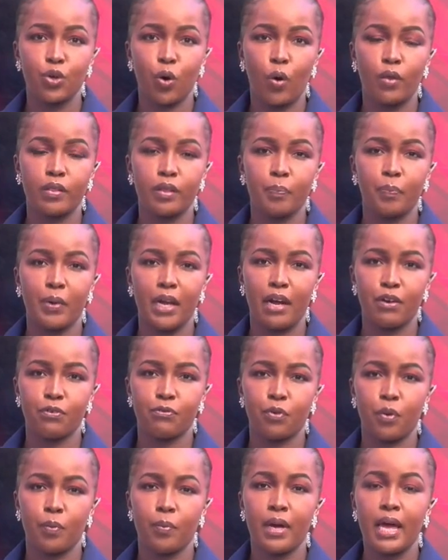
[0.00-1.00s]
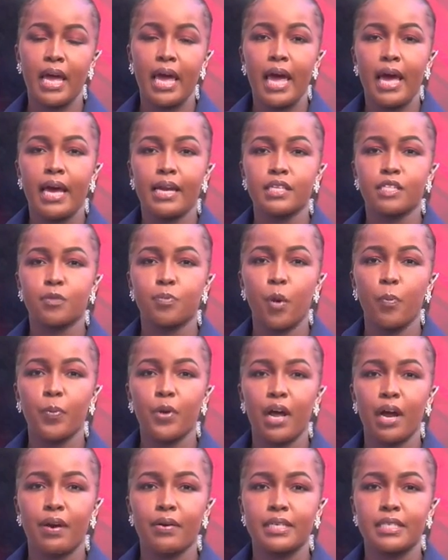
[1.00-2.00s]
on the platform, and its
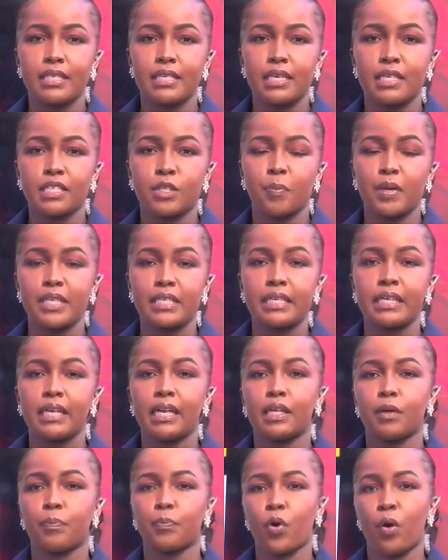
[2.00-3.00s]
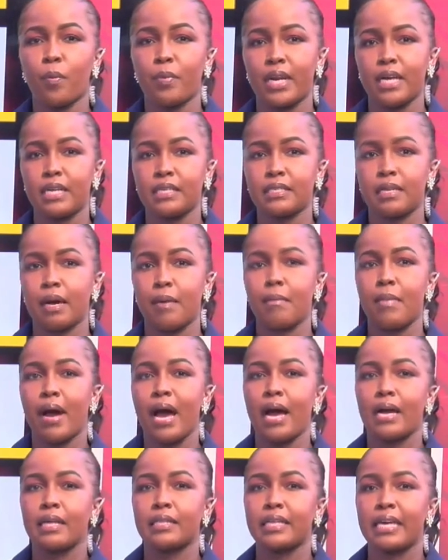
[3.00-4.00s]
popularity is particularly prominent
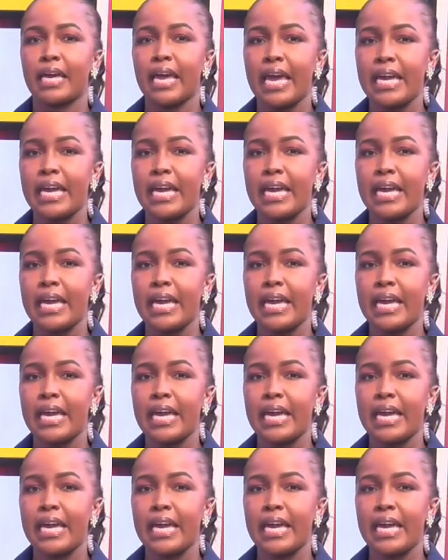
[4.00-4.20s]
among the